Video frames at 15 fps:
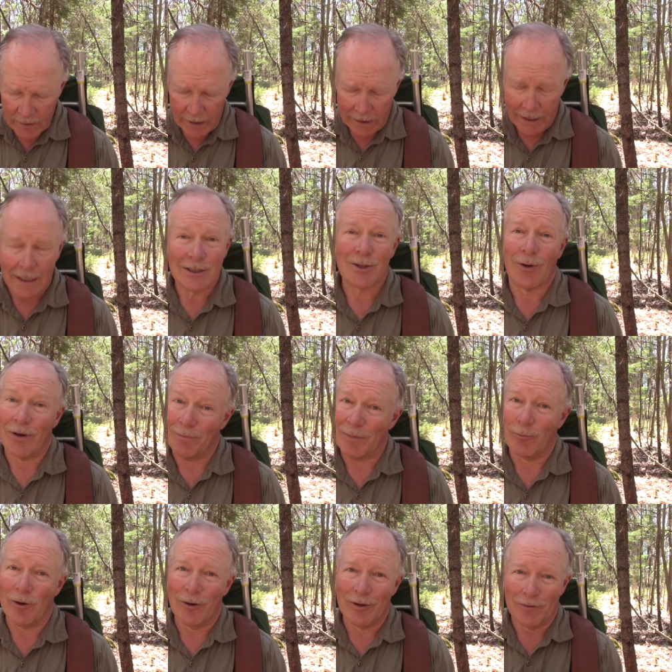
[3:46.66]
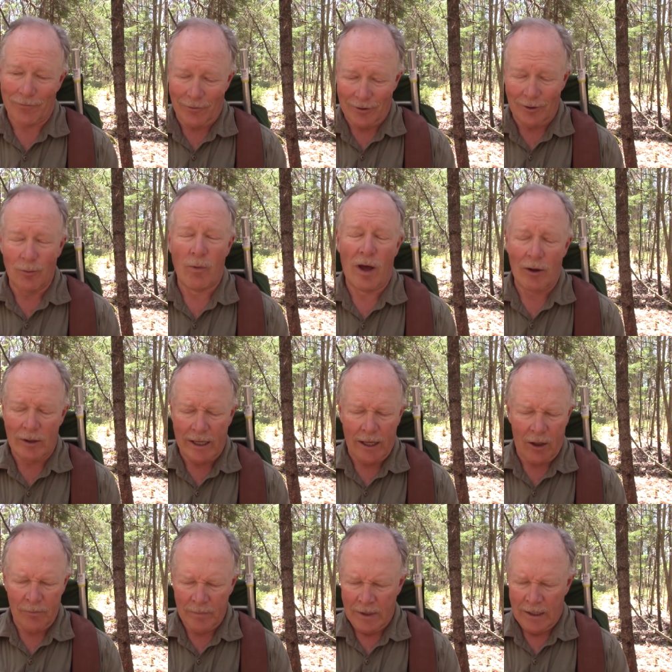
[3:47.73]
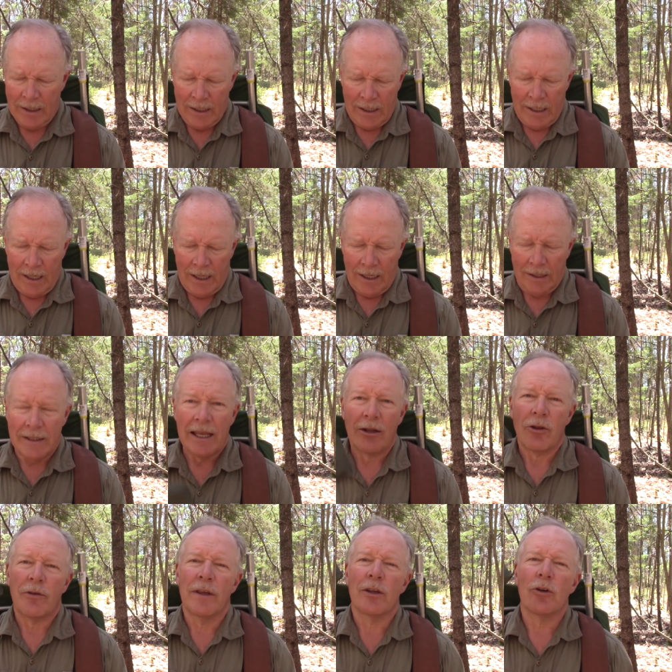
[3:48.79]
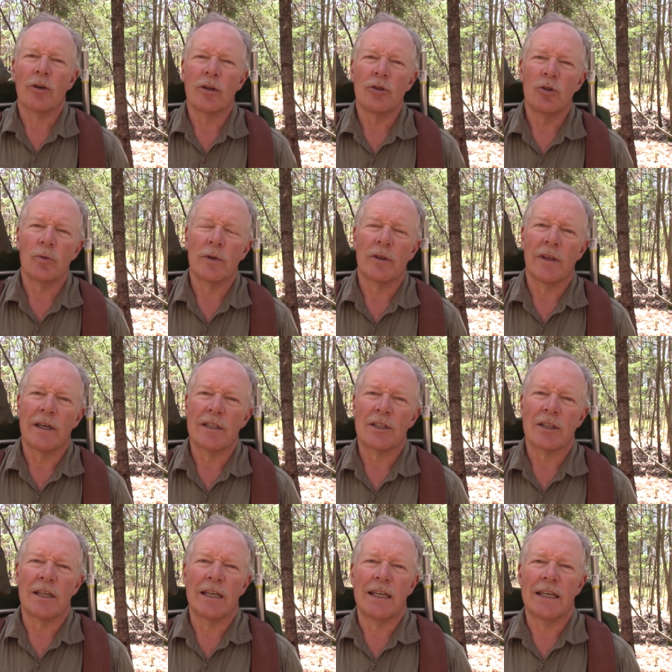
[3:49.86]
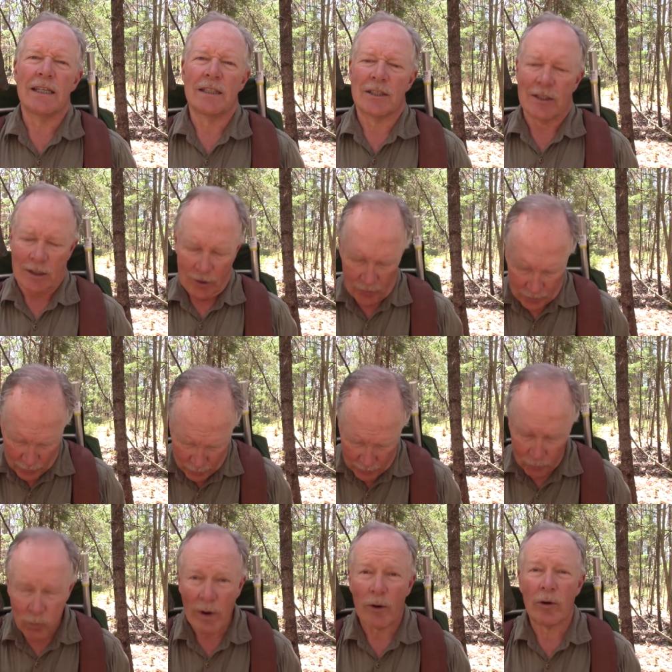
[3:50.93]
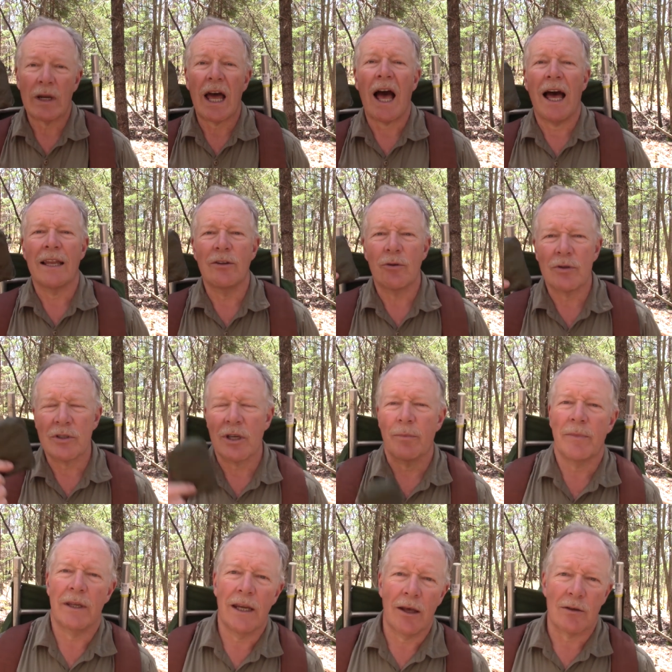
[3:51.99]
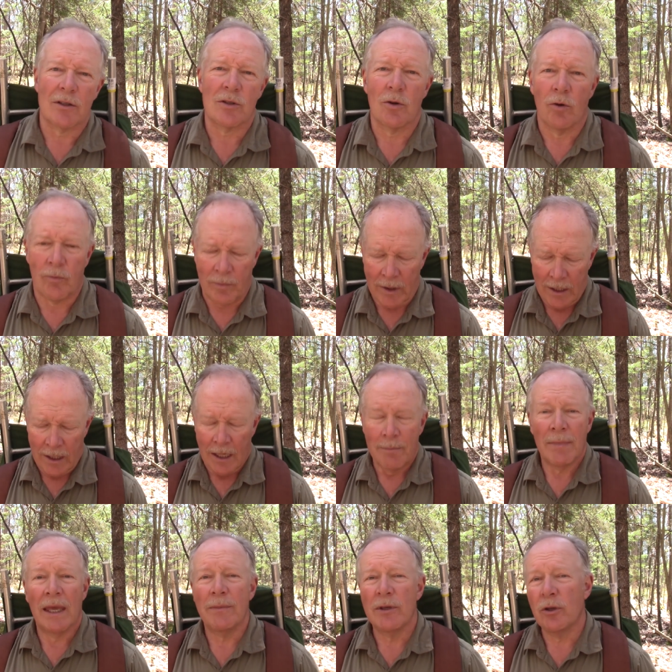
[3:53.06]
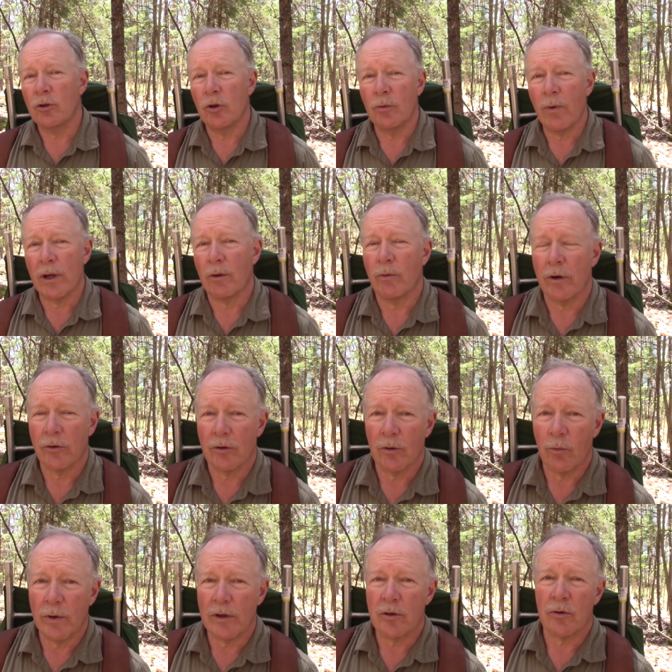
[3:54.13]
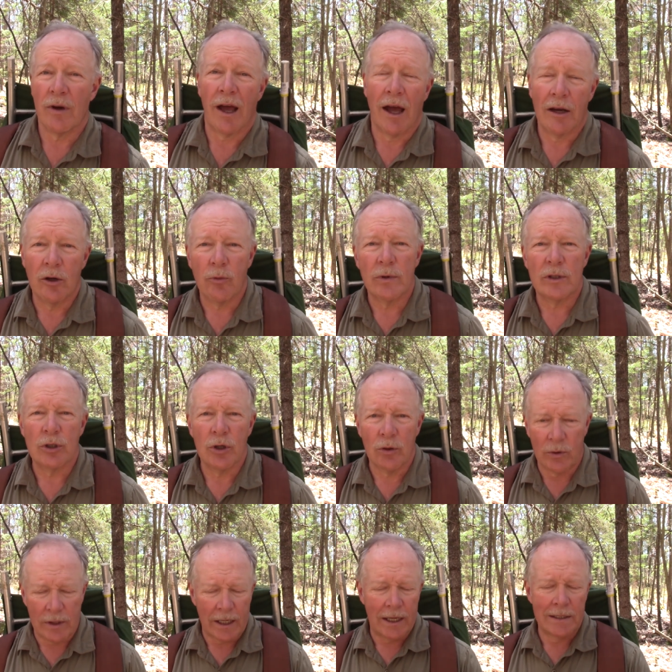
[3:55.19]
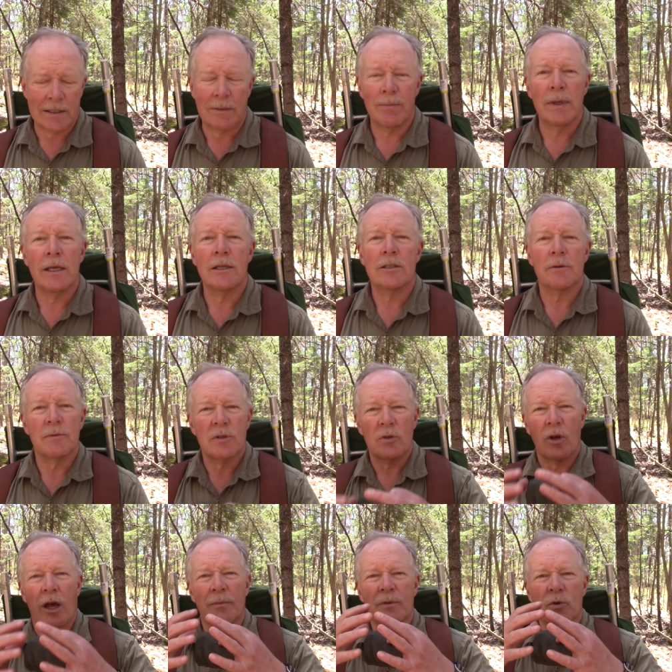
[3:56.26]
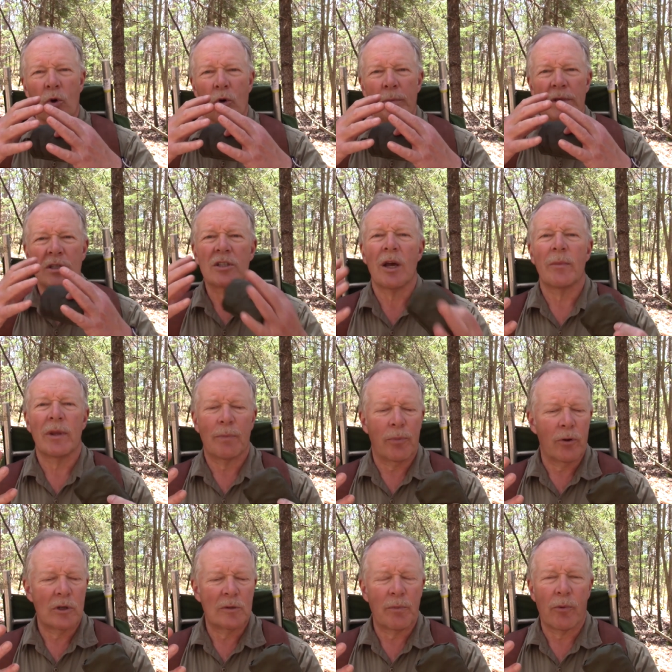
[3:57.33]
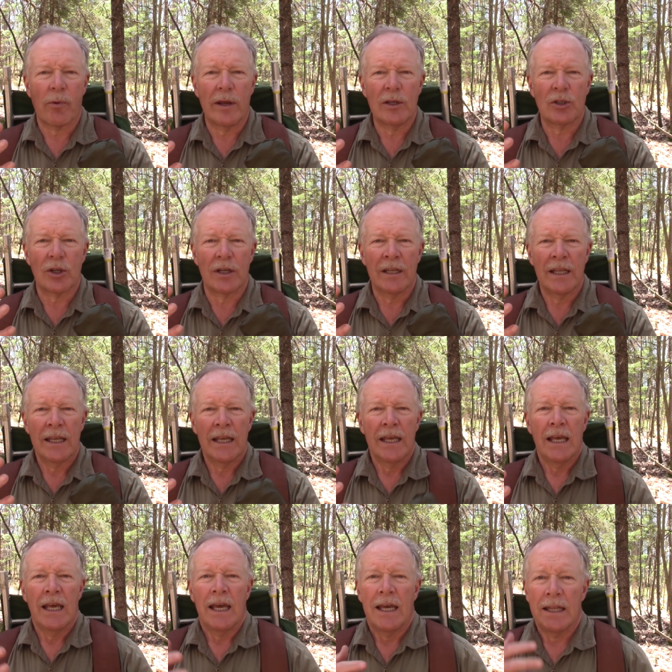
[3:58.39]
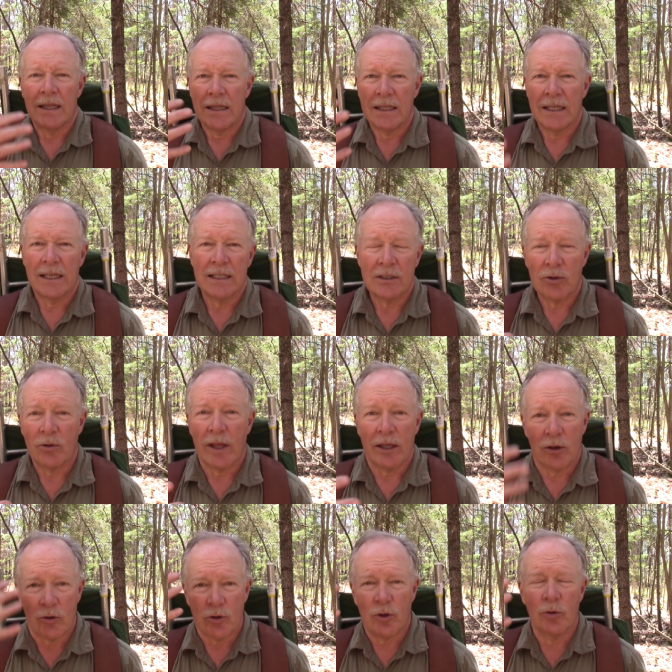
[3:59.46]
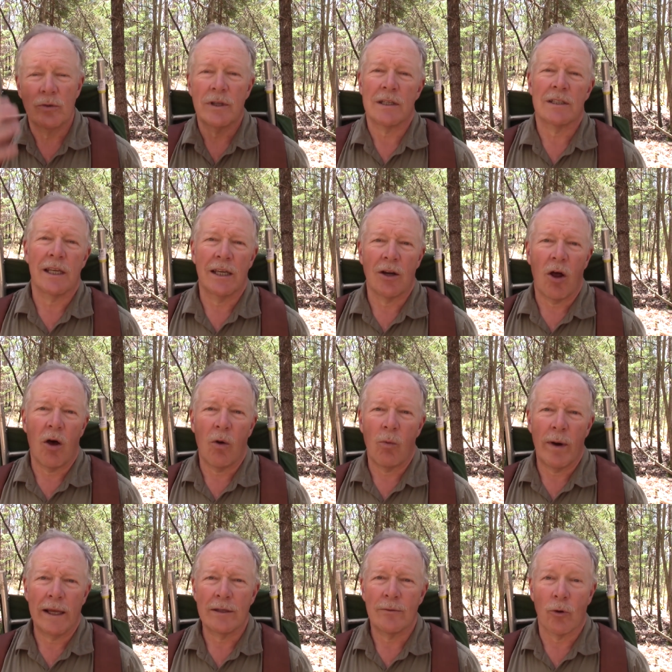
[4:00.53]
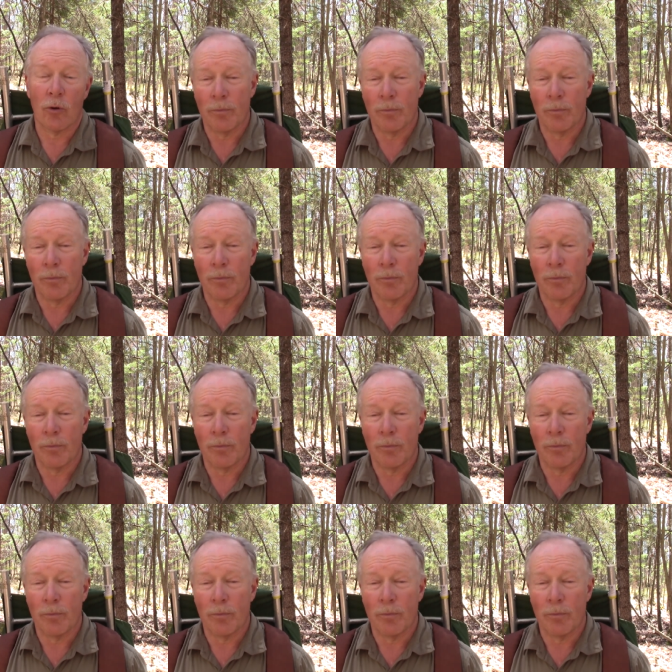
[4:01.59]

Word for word: And so I've been wearing it for a little while now. Uh, the other thing you can do with this is you could wear it under something else. So Maybe you do want to wear it in the winter under a toque as a means of absorbing some of the perspiration and uh, so that your toque doesn't get all wet or